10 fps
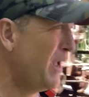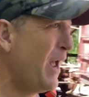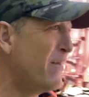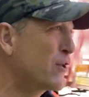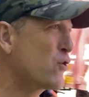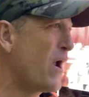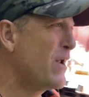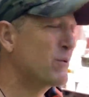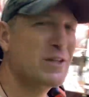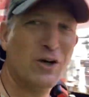and the train
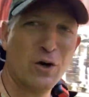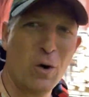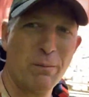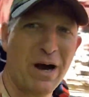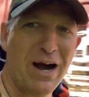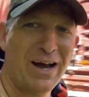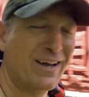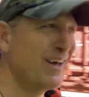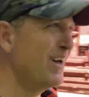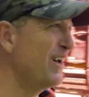was still going by,
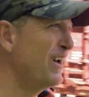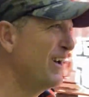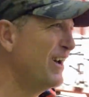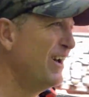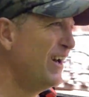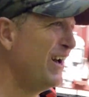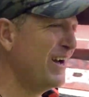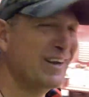and